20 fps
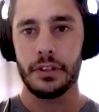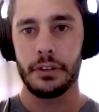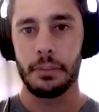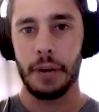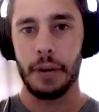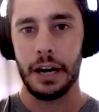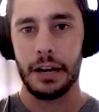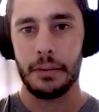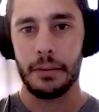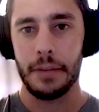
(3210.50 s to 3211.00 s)

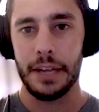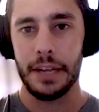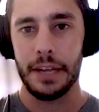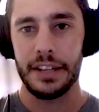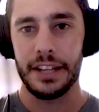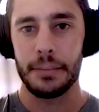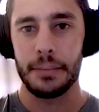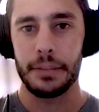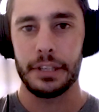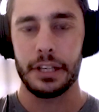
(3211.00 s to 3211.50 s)
The body
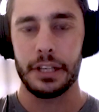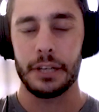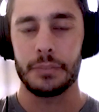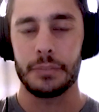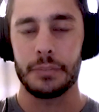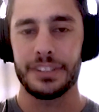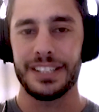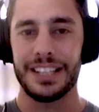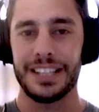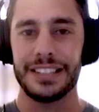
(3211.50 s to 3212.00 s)
may then
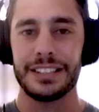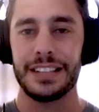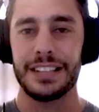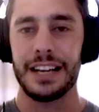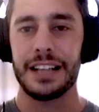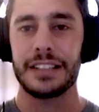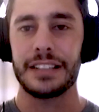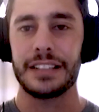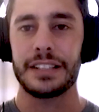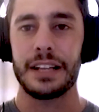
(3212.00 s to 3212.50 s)
become
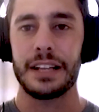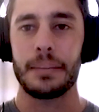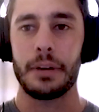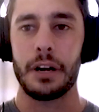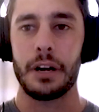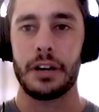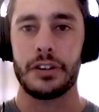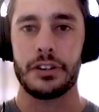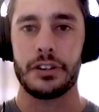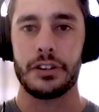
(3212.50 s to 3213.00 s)
sensitized to
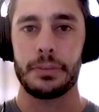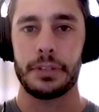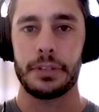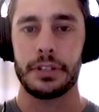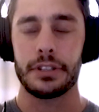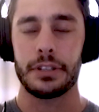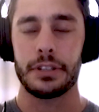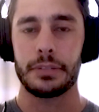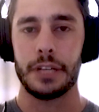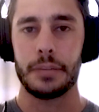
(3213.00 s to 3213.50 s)
that posture,
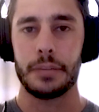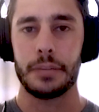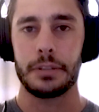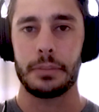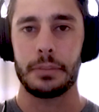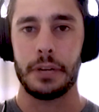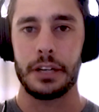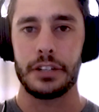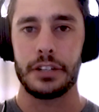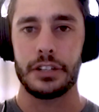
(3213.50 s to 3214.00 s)
because
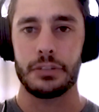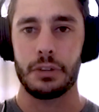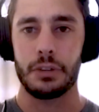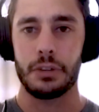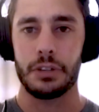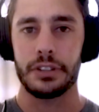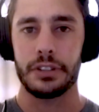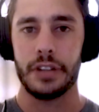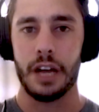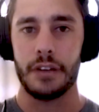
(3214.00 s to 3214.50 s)
sometimes the body
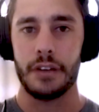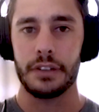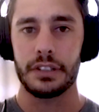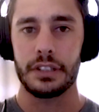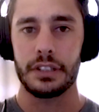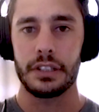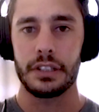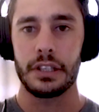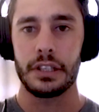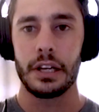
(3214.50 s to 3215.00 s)
just wants
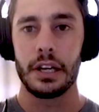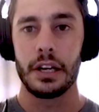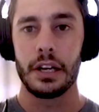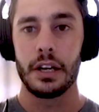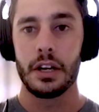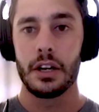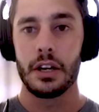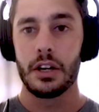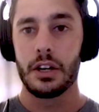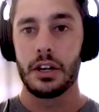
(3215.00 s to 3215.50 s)
novelty.
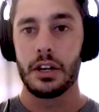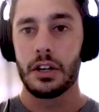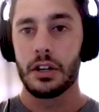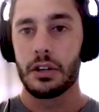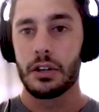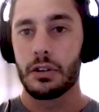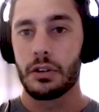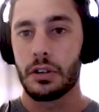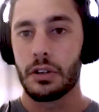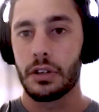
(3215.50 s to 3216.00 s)

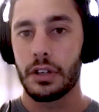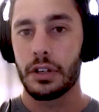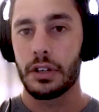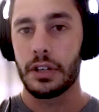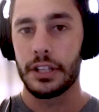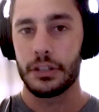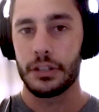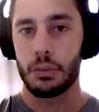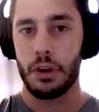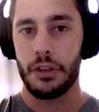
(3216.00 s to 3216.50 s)

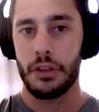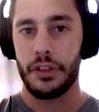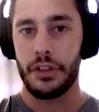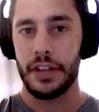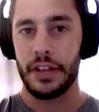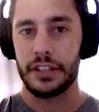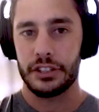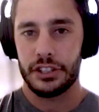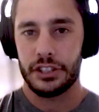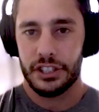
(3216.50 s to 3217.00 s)
It's one
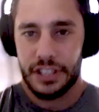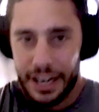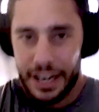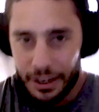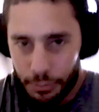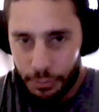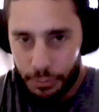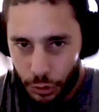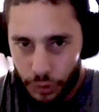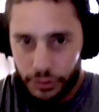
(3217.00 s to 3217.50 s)
thing to just
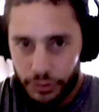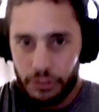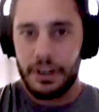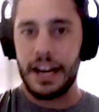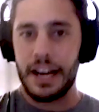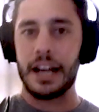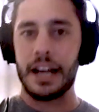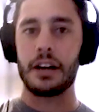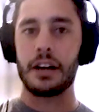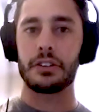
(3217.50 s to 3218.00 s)
kind of move
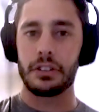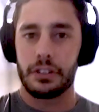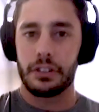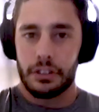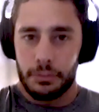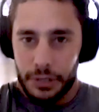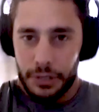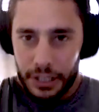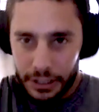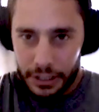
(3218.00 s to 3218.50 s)
around a
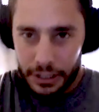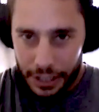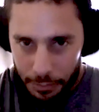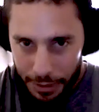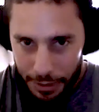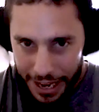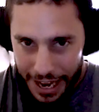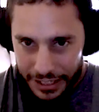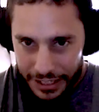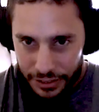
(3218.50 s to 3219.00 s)
little bit,
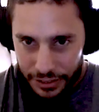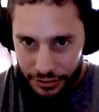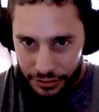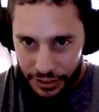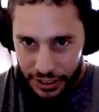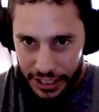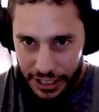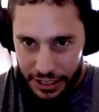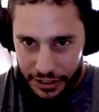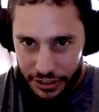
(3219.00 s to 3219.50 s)
like
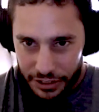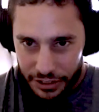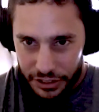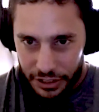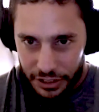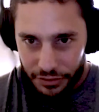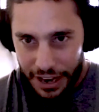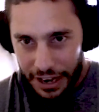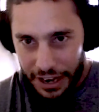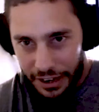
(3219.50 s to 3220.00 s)
passively get
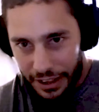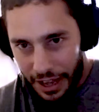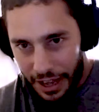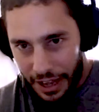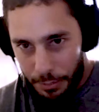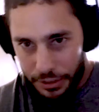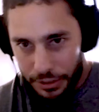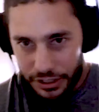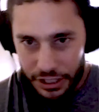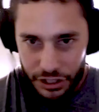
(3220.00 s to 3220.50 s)
yourself out of
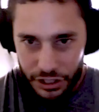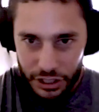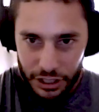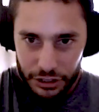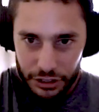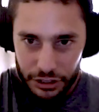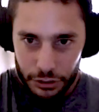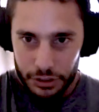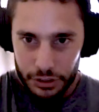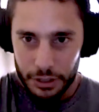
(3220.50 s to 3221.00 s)
that
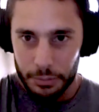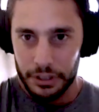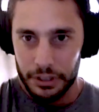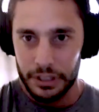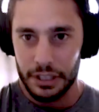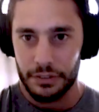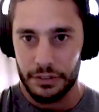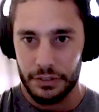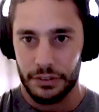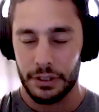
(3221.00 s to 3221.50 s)
position and do
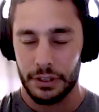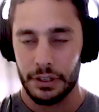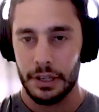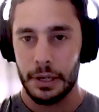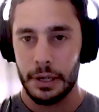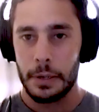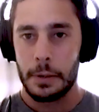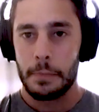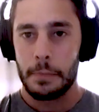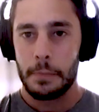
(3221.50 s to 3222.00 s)
something
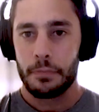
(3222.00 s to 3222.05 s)
different.